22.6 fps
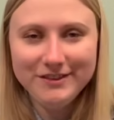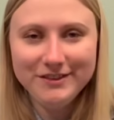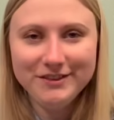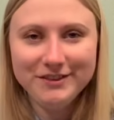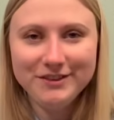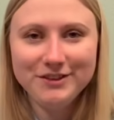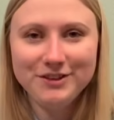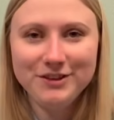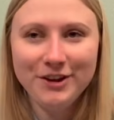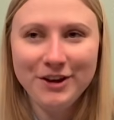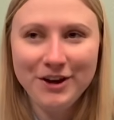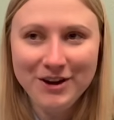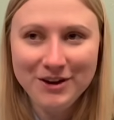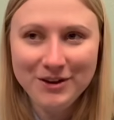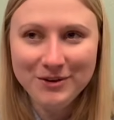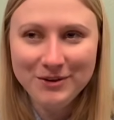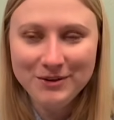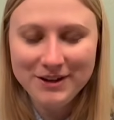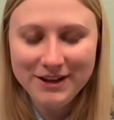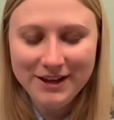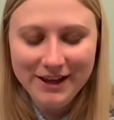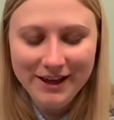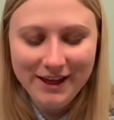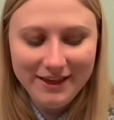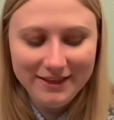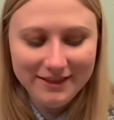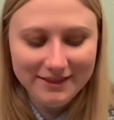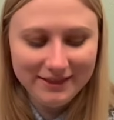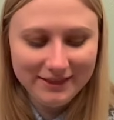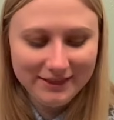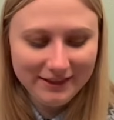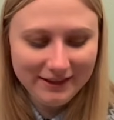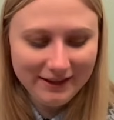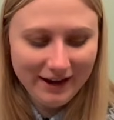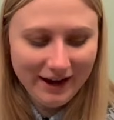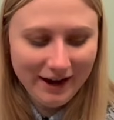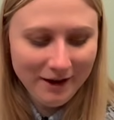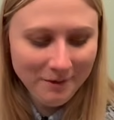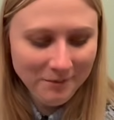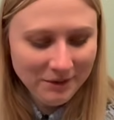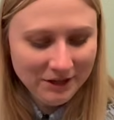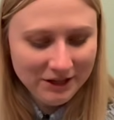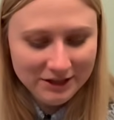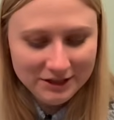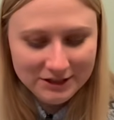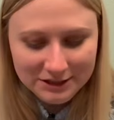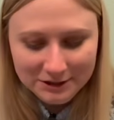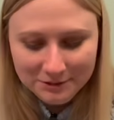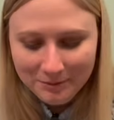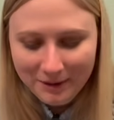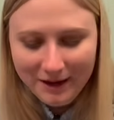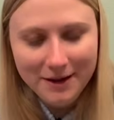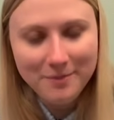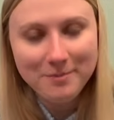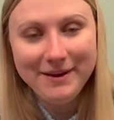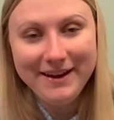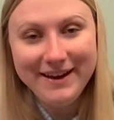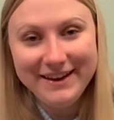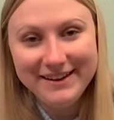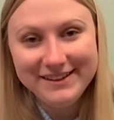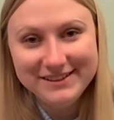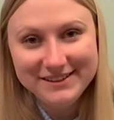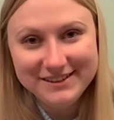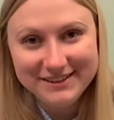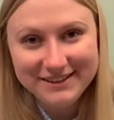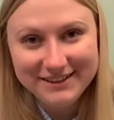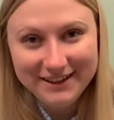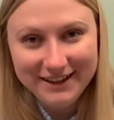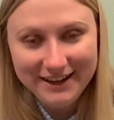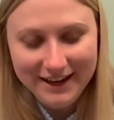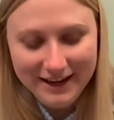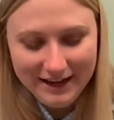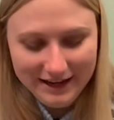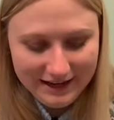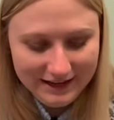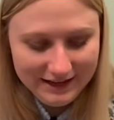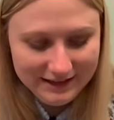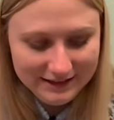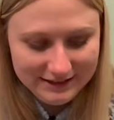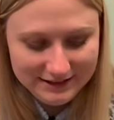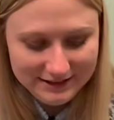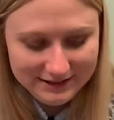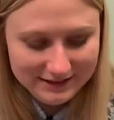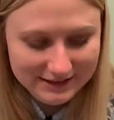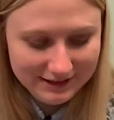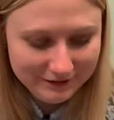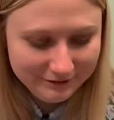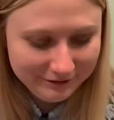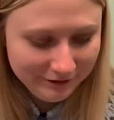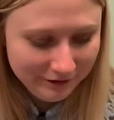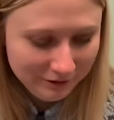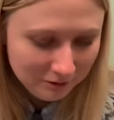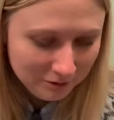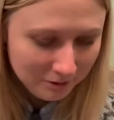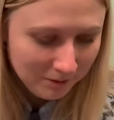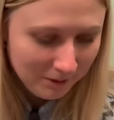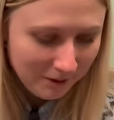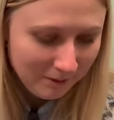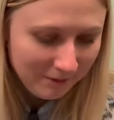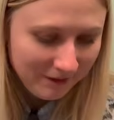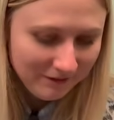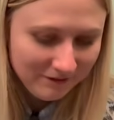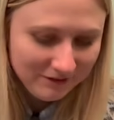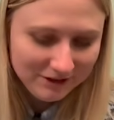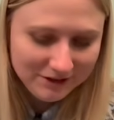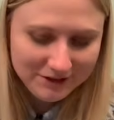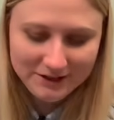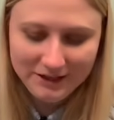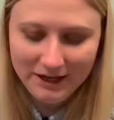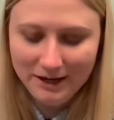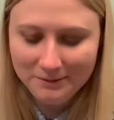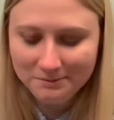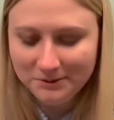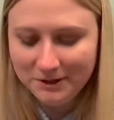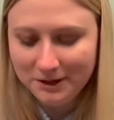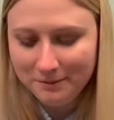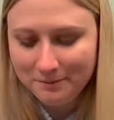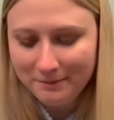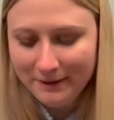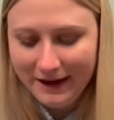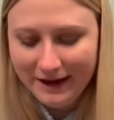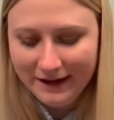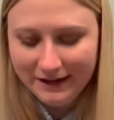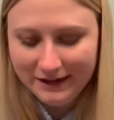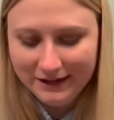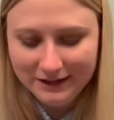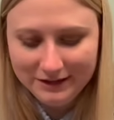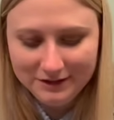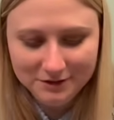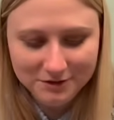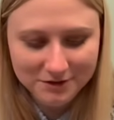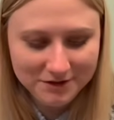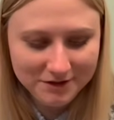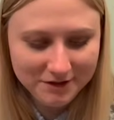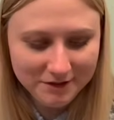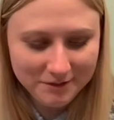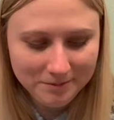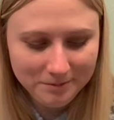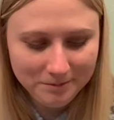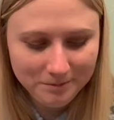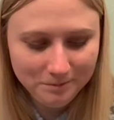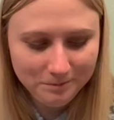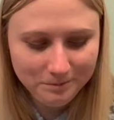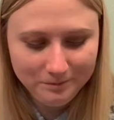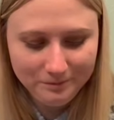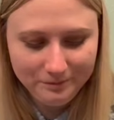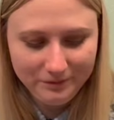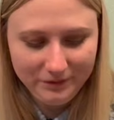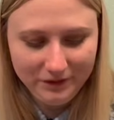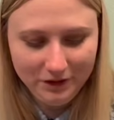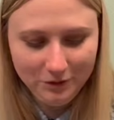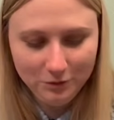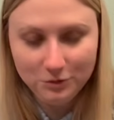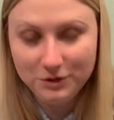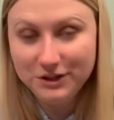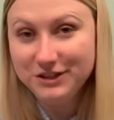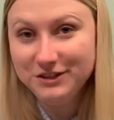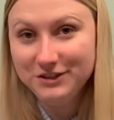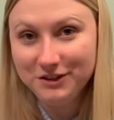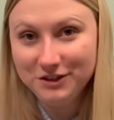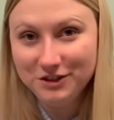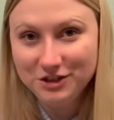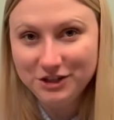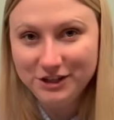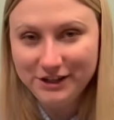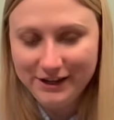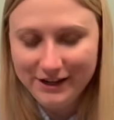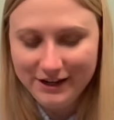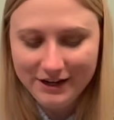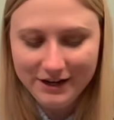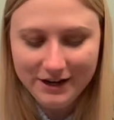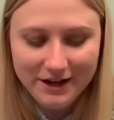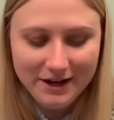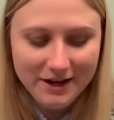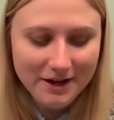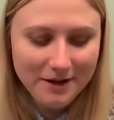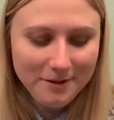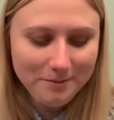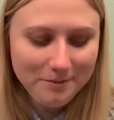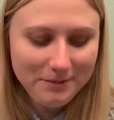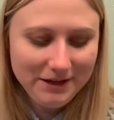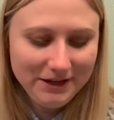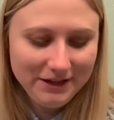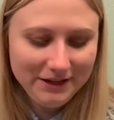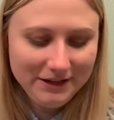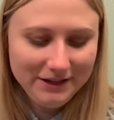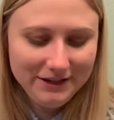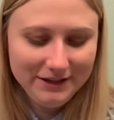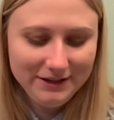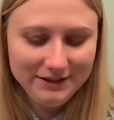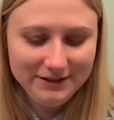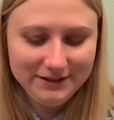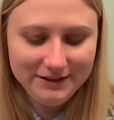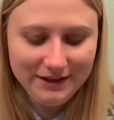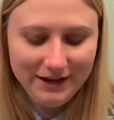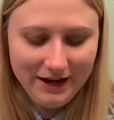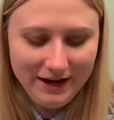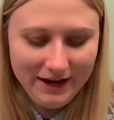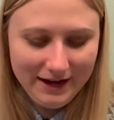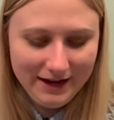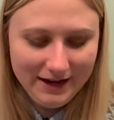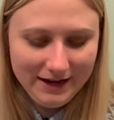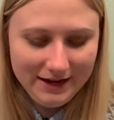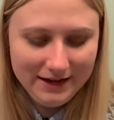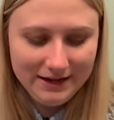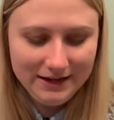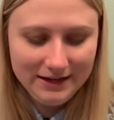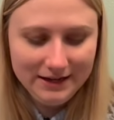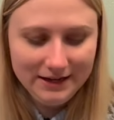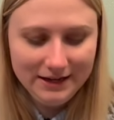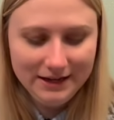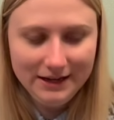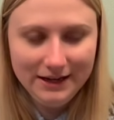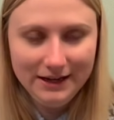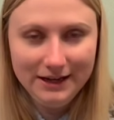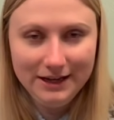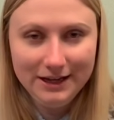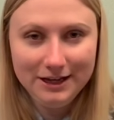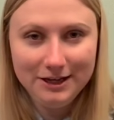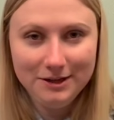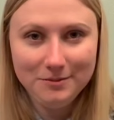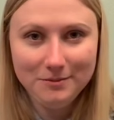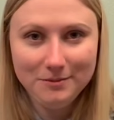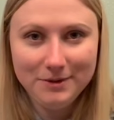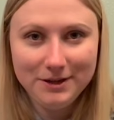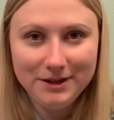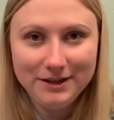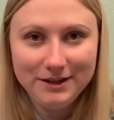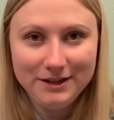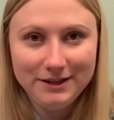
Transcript: So I'm gonna do my best. I definitely will probably have to stop, come back, and do some researching because I am,